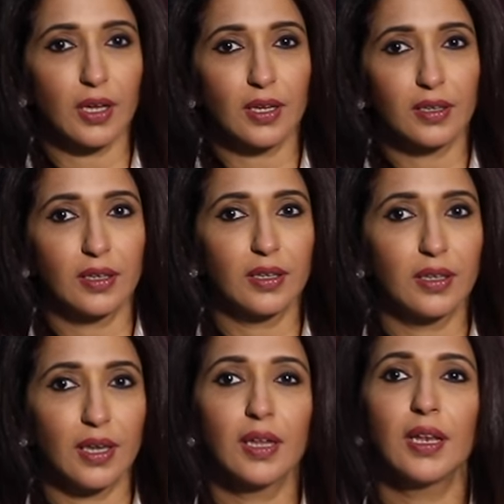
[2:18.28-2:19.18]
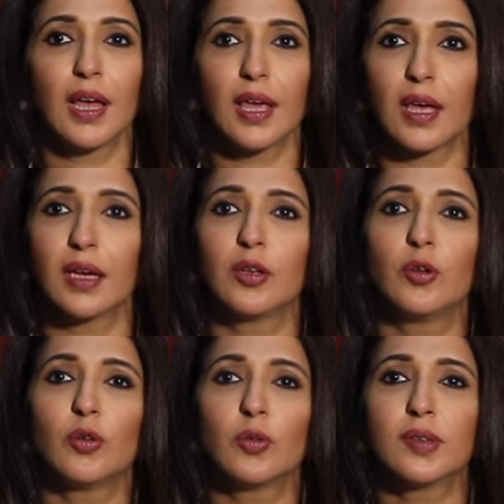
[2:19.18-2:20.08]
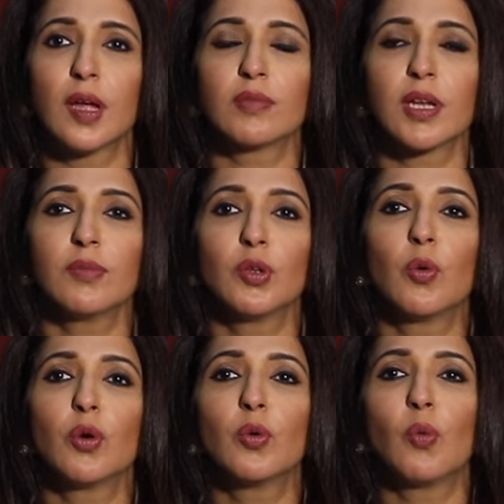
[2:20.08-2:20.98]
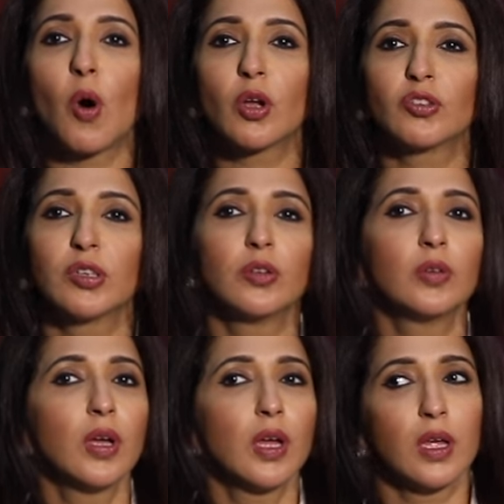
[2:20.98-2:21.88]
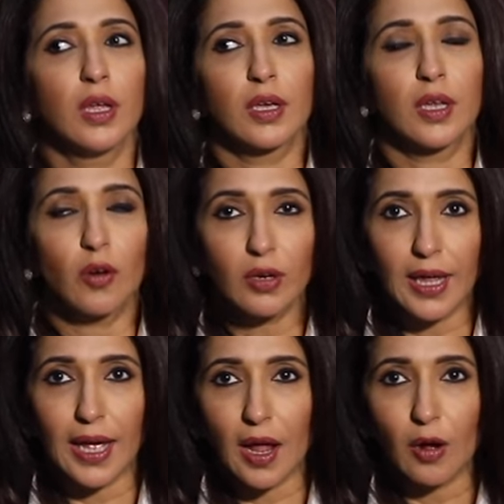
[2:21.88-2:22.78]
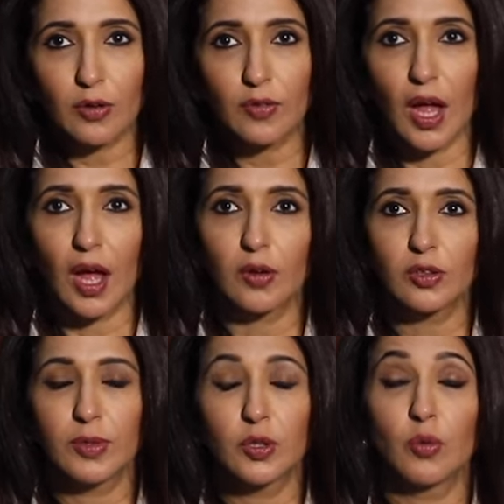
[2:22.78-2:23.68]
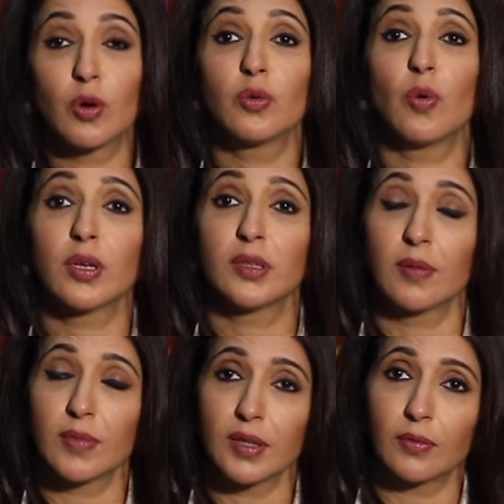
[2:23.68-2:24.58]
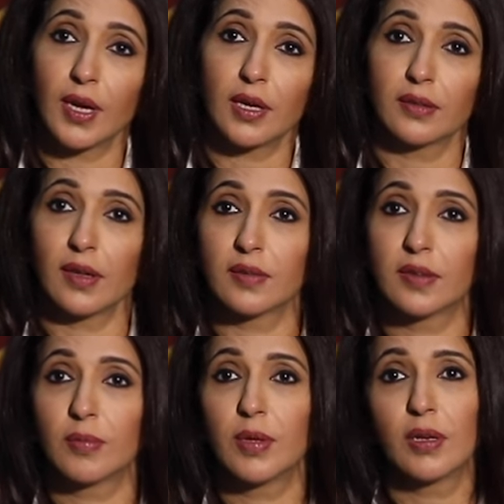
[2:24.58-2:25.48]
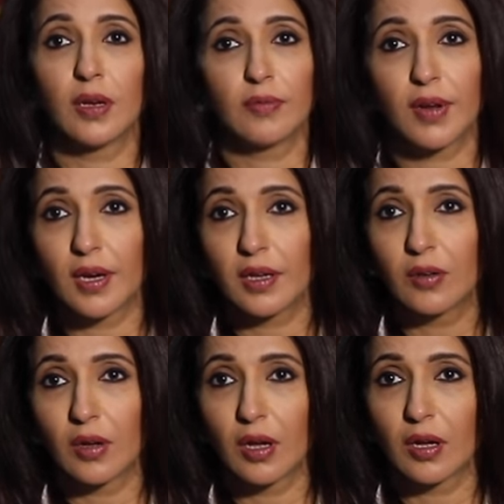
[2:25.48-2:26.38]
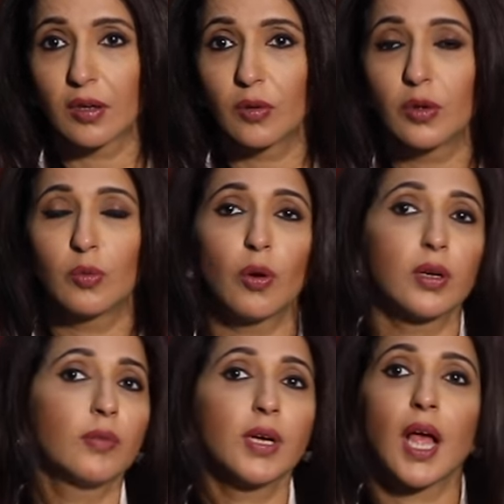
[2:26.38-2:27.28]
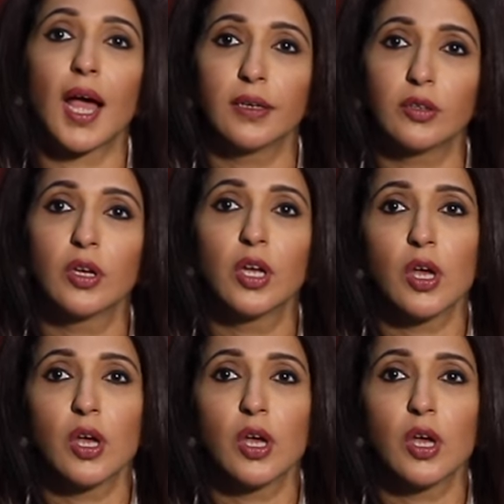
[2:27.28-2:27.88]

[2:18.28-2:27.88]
uh, thing, like, you know, sometimes you want to watch and you cannot get out of the house, but you want to watch something very sensible and very uh, good, whatever kind